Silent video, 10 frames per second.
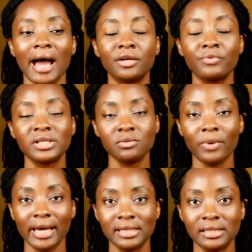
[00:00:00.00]
And the reason
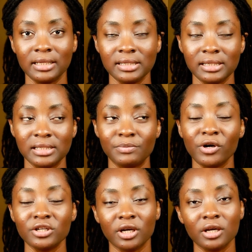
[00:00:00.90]
why I say this is
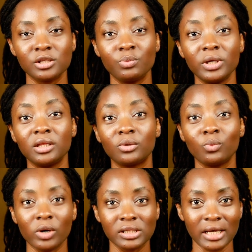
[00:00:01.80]
because you're going to be in the
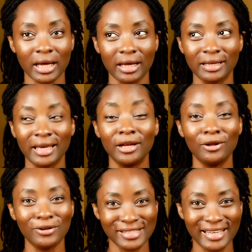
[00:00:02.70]
water a
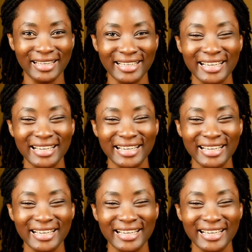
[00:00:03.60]
lot.